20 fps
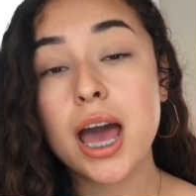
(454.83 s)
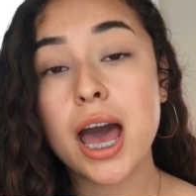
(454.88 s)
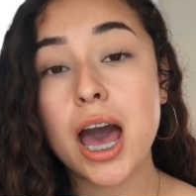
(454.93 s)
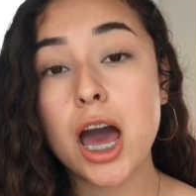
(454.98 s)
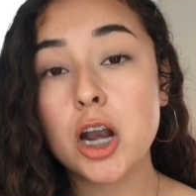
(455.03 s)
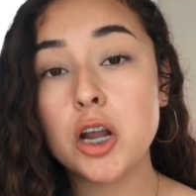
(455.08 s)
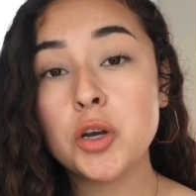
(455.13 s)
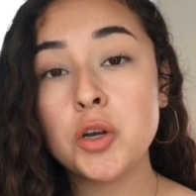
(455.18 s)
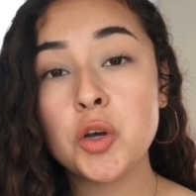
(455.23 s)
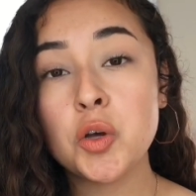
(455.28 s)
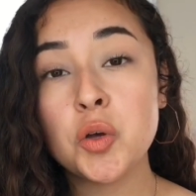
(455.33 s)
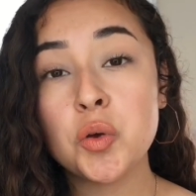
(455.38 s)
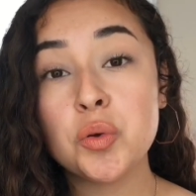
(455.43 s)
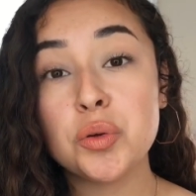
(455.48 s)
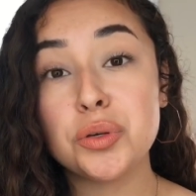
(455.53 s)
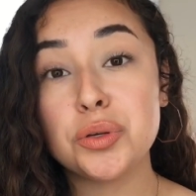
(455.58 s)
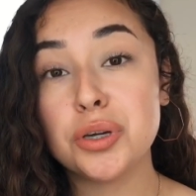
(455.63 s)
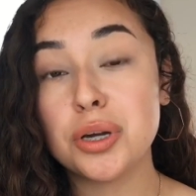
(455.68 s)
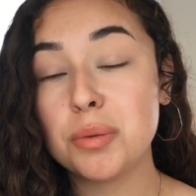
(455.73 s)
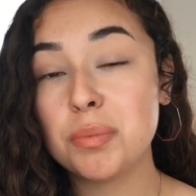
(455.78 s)
I don't know
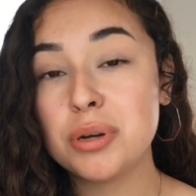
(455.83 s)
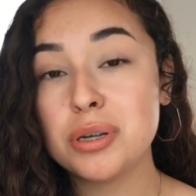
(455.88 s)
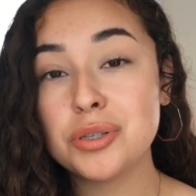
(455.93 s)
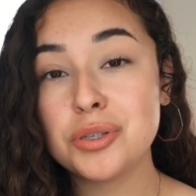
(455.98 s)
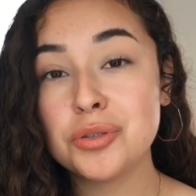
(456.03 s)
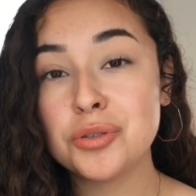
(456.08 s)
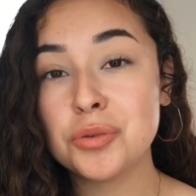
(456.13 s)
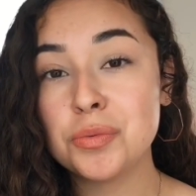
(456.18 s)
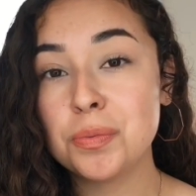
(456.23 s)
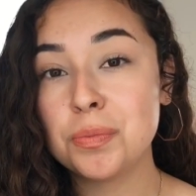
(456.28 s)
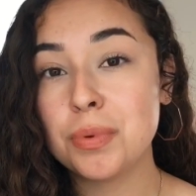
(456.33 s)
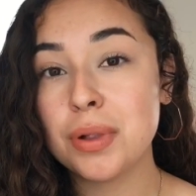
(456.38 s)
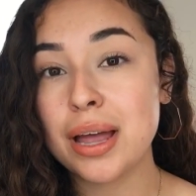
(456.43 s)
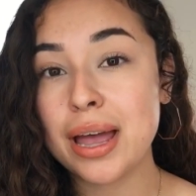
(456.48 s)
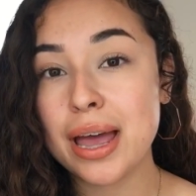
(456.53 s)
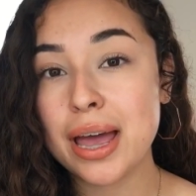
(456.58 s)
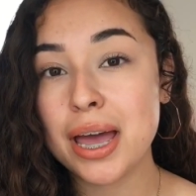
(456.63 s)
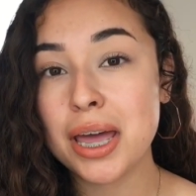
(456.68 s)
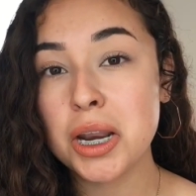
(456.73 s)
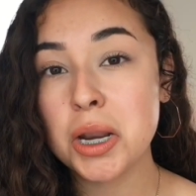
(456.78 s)
your personal
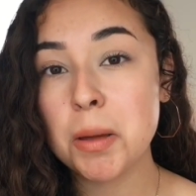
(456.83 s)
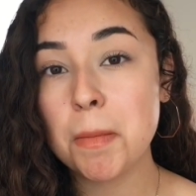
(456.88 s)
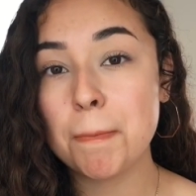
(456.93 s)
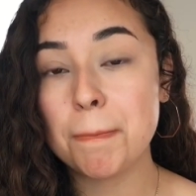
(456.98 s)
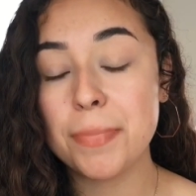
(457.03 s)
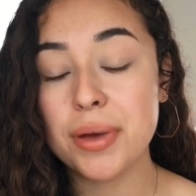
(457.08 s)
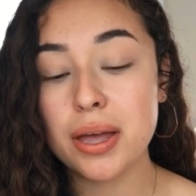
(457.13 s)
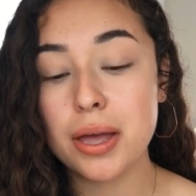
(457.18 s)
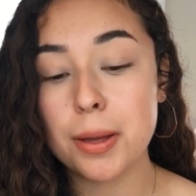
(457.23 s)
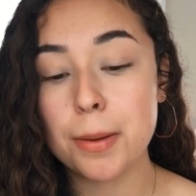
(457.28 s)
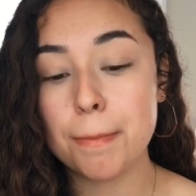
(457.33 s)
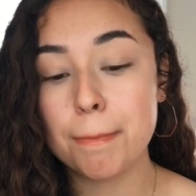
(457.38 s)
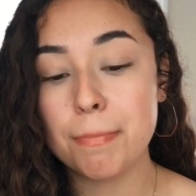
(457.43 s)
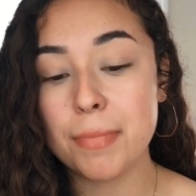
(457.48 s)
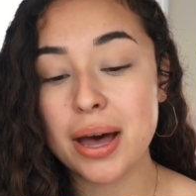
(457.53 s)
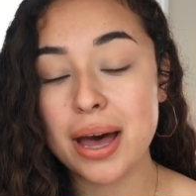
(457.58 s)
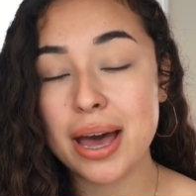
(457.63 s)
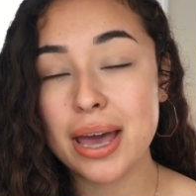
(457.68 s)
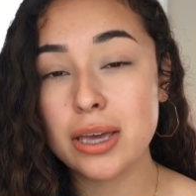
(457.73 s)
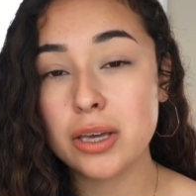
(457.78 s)
plan, but
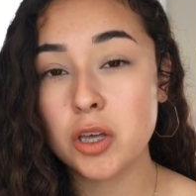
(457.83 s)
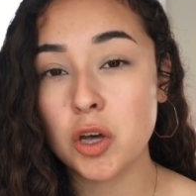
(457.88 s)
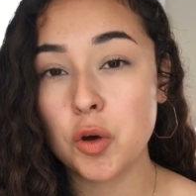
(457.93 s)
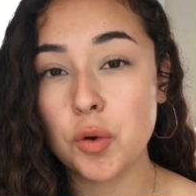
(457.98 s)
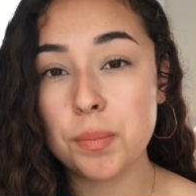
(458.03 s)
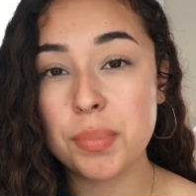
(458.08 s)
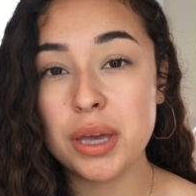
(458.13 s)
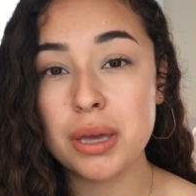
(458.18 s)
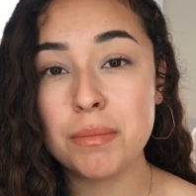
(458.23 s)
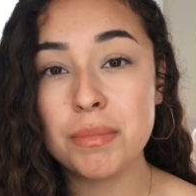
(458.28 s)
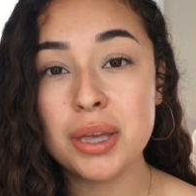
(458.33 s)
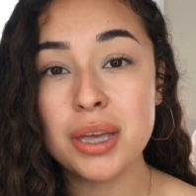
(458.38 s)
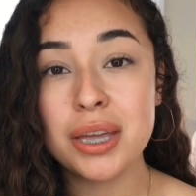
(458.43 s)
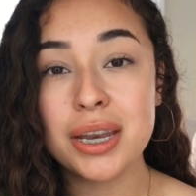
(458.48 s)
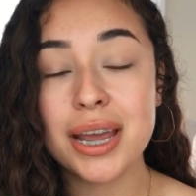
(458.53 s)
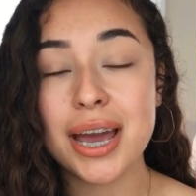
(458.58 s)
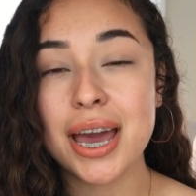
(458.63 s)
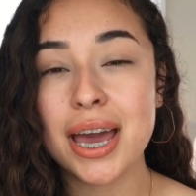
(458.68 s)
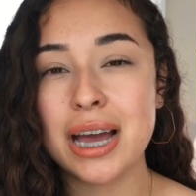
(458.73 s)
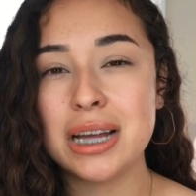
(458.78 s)
my
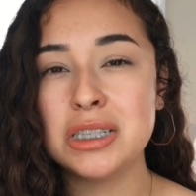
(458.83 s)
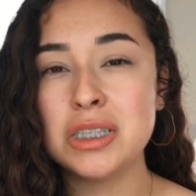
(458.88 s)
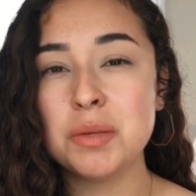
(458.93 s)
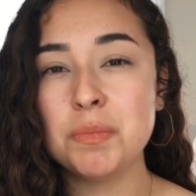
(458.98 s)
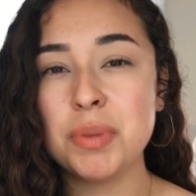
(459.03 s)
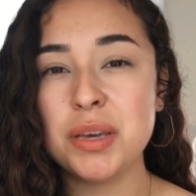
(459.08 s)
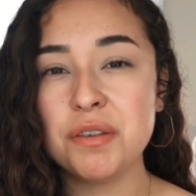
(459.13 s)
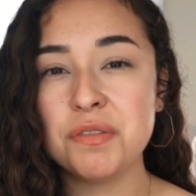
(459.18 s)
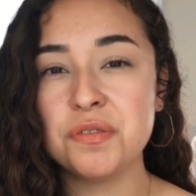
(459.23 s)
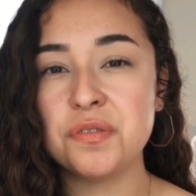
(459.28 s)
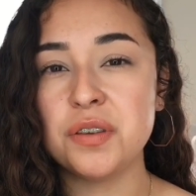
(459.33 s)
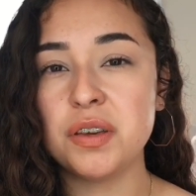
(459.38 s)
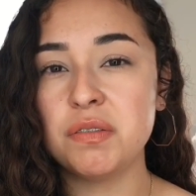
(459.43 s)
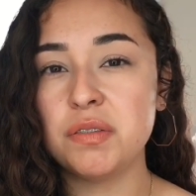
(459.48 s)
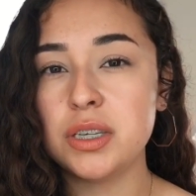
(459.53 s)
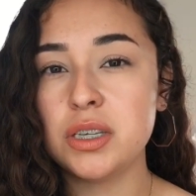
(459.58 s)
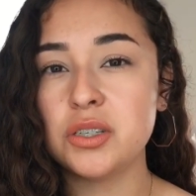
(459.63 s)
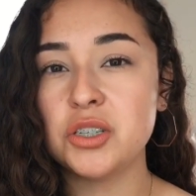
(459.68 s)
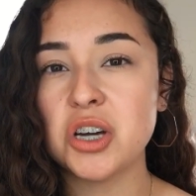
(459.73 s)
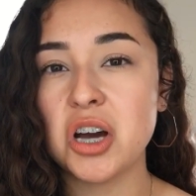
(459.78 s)
copayment, I had to pay
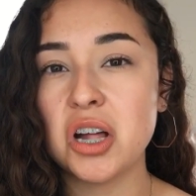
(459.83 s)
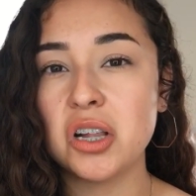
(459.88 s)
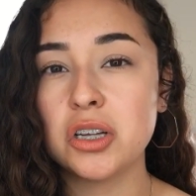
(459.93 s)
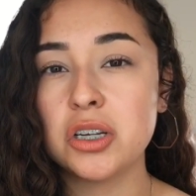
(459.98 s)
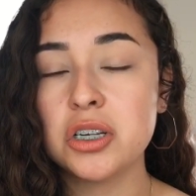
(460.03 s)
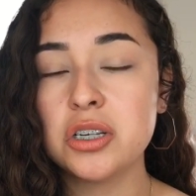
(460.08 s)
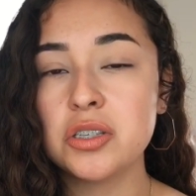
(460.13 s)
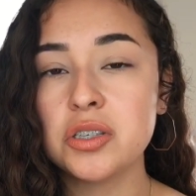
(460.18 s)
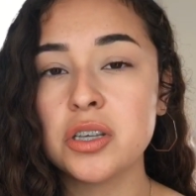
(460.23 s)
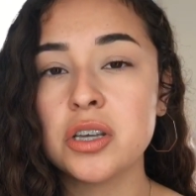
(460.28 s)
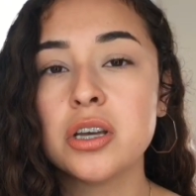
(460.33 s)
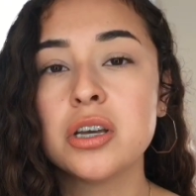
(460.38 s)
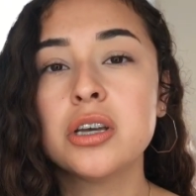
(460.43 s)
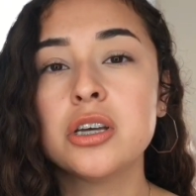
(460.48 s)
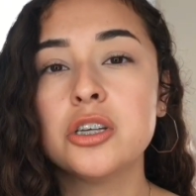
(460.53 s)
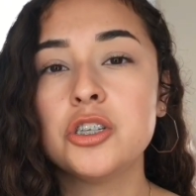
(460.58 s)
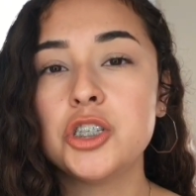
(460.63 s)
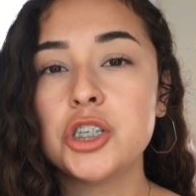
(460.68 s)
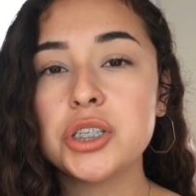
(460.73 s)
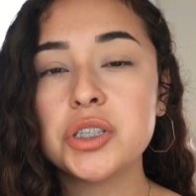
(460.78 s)
$50
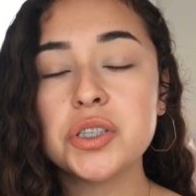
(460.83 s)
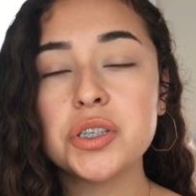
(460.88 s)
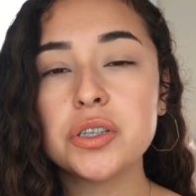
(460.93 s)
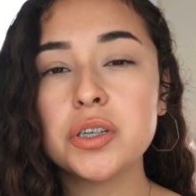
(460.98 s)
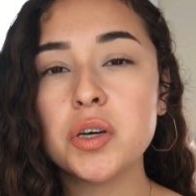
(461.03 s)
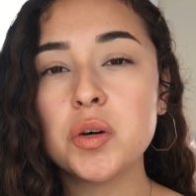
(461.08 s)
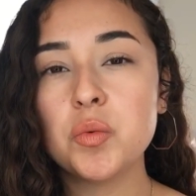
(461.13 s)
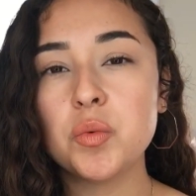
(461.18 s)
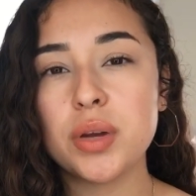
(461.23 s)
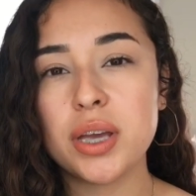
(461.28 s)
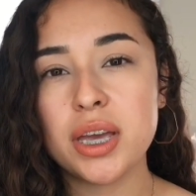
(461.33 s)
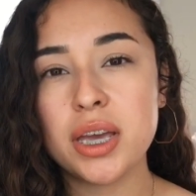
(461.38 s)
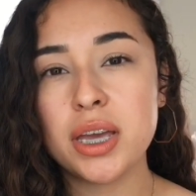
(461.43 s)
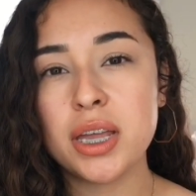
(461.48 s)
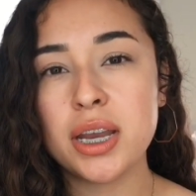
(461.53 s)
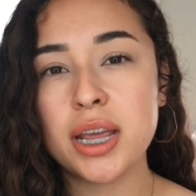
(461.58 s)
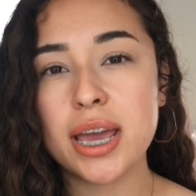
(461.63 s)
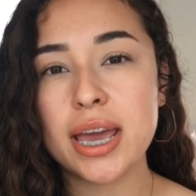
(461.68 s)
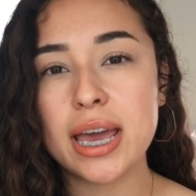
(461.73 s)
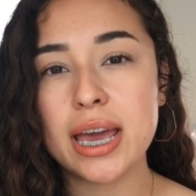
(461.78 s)
just to go
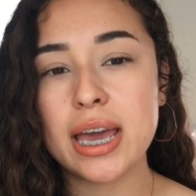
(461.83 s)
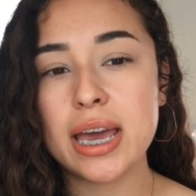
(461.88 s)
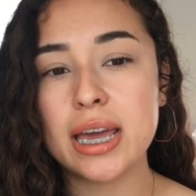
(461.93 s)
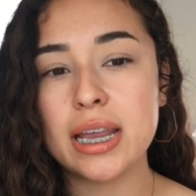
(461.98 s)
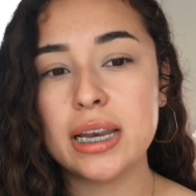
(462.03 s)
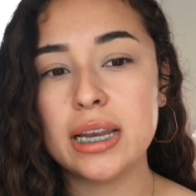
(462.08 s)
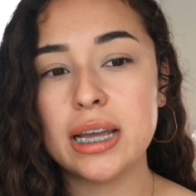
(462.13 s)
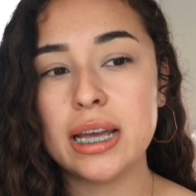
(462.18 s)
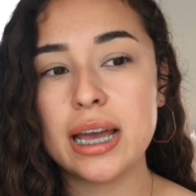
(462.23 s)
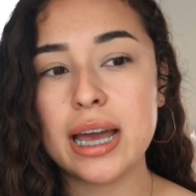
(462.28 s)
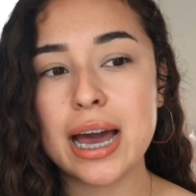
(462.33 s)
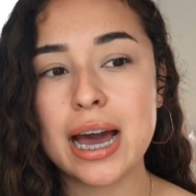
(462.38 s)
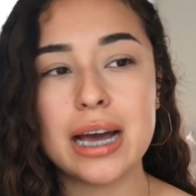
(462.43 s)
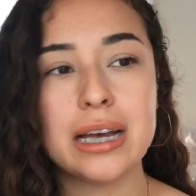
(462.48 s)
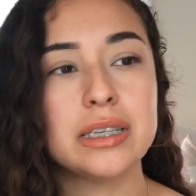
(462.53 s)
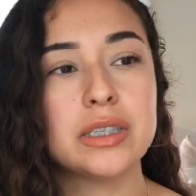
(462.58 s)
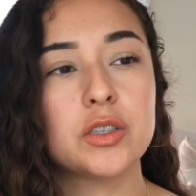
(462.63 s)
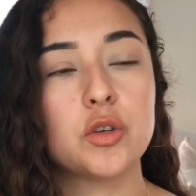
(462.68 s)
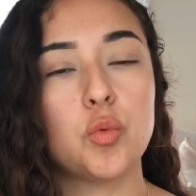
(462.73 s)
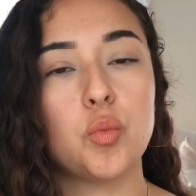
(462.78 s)
in and
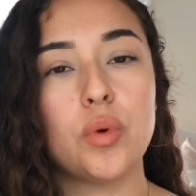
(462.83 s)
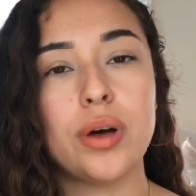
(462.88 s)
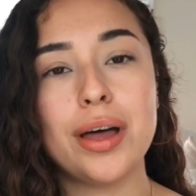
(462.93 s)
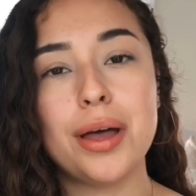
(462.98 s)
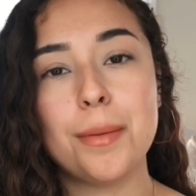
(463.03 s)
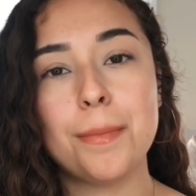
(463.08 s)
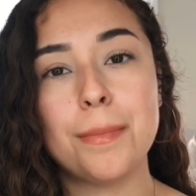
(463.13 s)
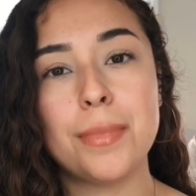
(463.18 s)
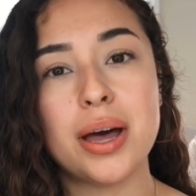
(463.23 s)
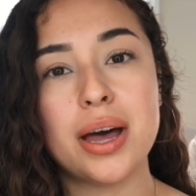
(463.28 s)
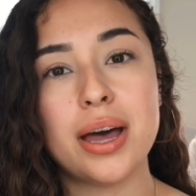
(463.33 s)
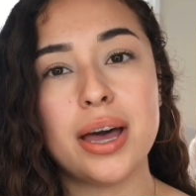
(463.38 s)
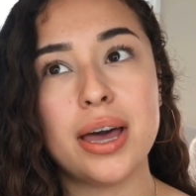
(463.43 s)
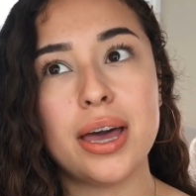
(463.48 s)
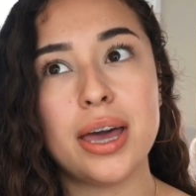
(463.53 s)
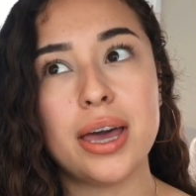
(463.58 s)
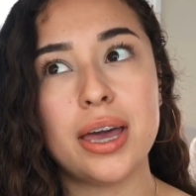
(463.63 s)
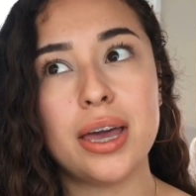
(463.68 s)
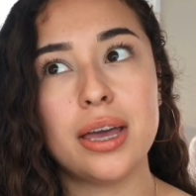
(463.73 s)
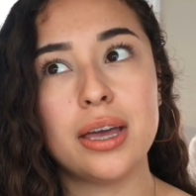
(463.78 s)
ask what
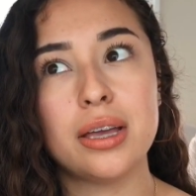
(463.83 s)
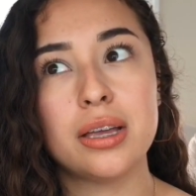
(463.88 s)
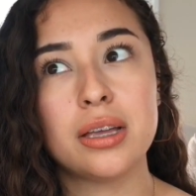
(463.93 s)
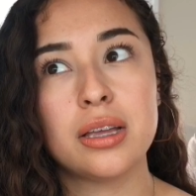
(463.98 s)
my